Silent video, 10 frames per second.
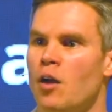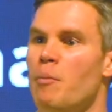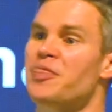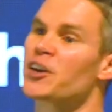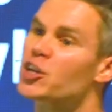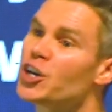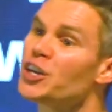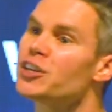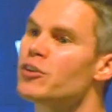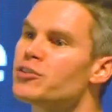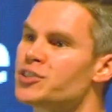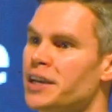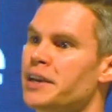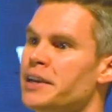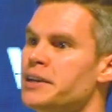But the good news
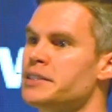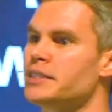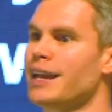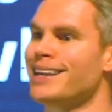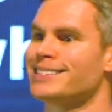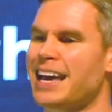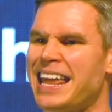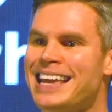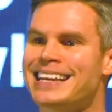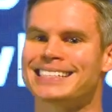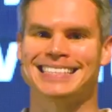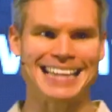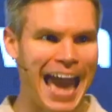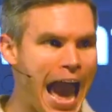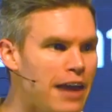is, is that he is
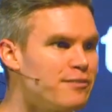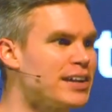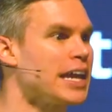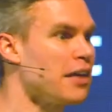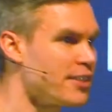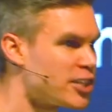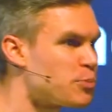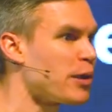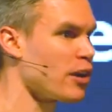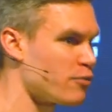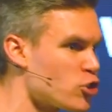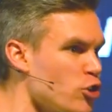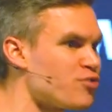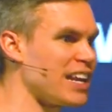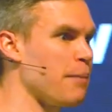the advocate, the spirit of
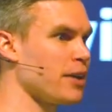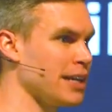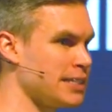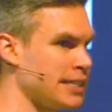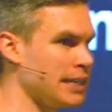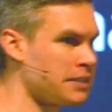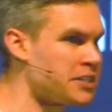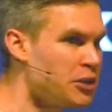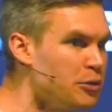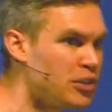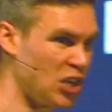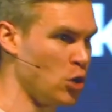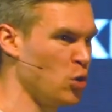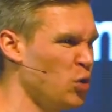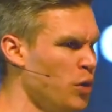truth that I'm going to send to
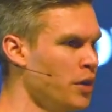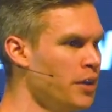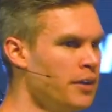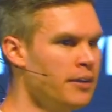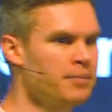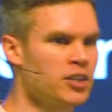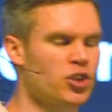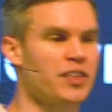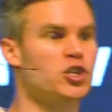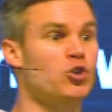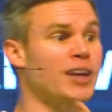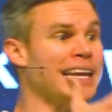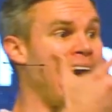you so that you can